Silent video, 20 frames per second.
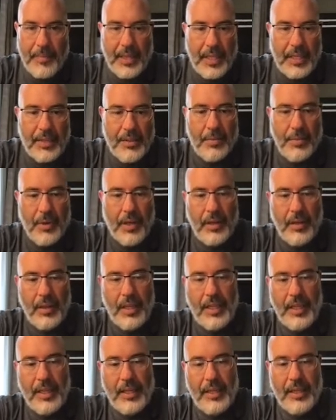as well and
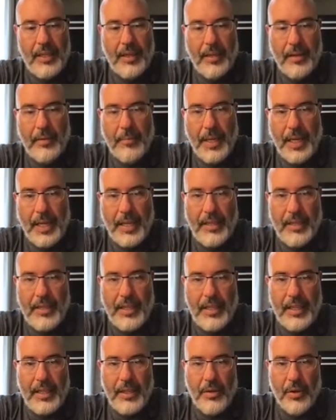then hit Command
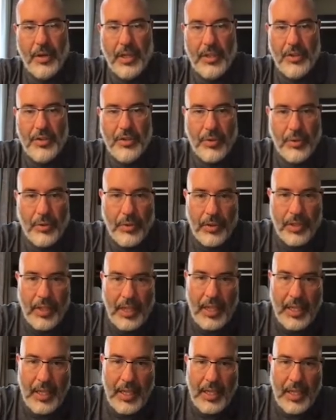D or Control
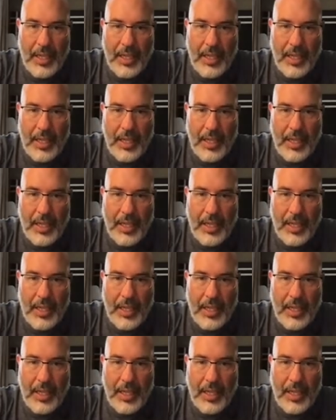D.